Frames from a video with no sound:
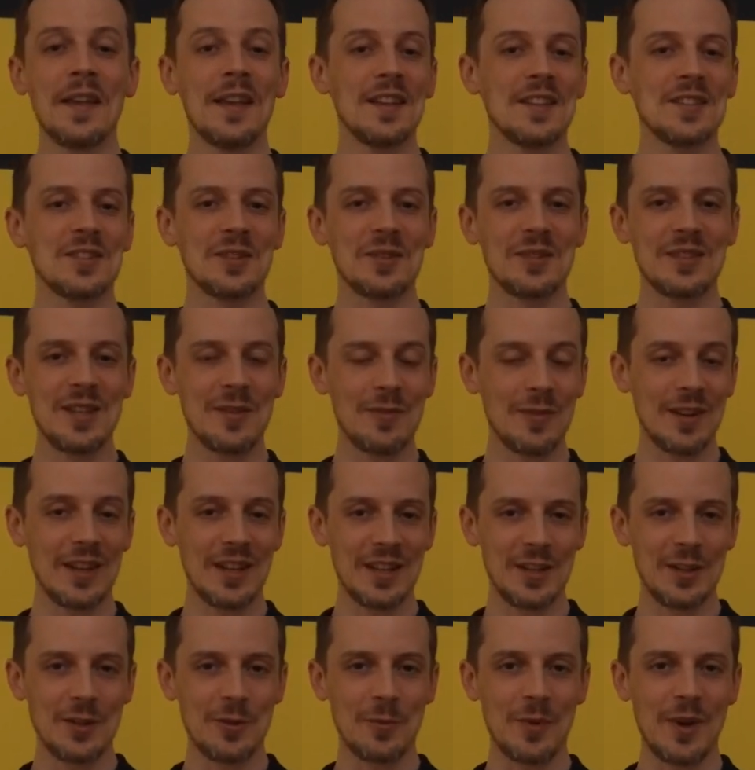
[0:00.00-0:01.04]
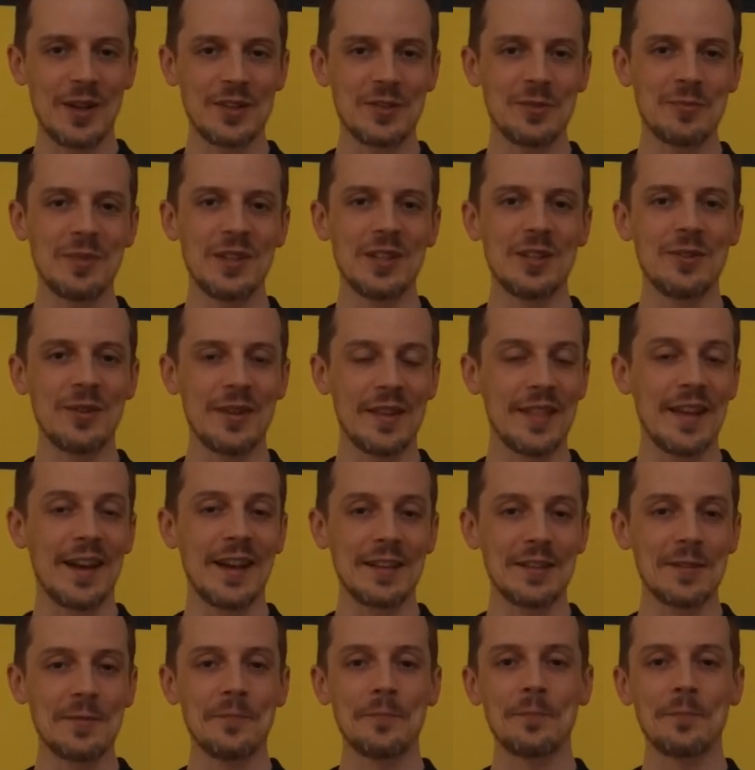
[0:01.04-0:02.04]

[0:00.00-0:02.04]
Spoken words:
So you definitely don't want to be doing that.